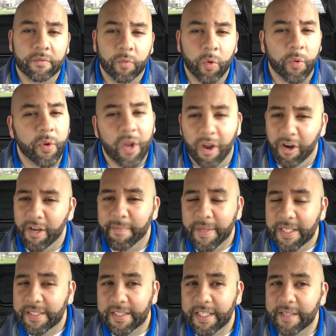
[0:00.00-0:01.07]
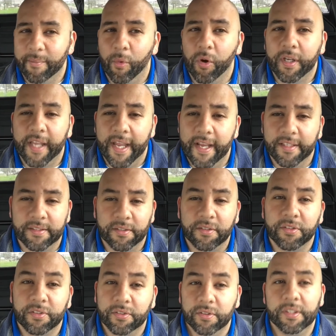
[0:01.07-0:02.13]
Would we already be seeing more chaos on
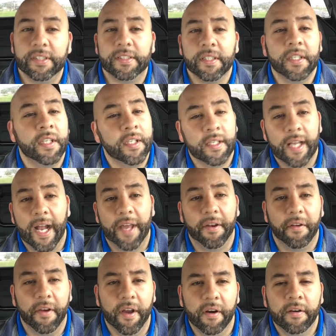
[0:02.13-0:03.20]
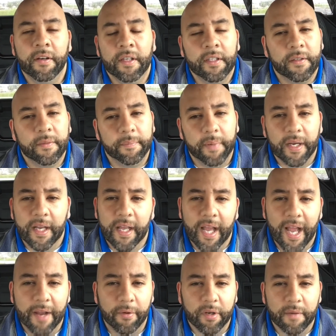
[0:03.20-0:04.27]
the streets? I don't know, but
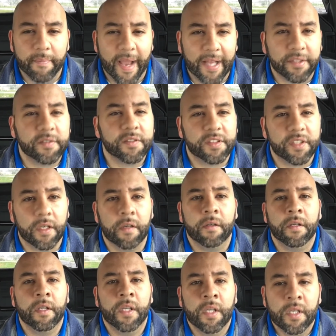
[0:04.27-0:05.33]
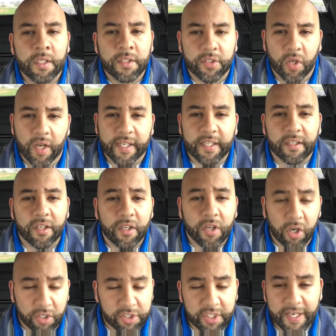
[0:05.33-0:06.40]
I would imagine so. So I can
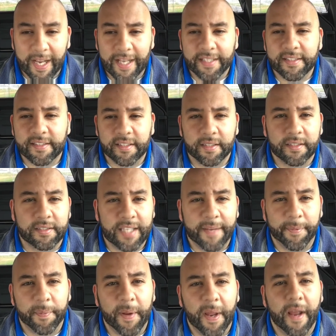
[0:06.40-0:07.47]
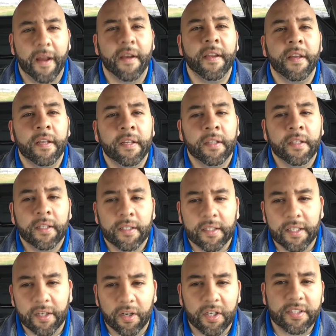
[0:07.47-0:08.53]
encourage you guys to stay prepared,
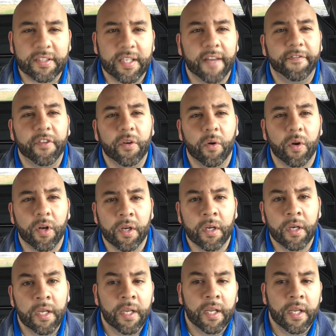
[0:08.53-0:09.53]
get all your stuff in order.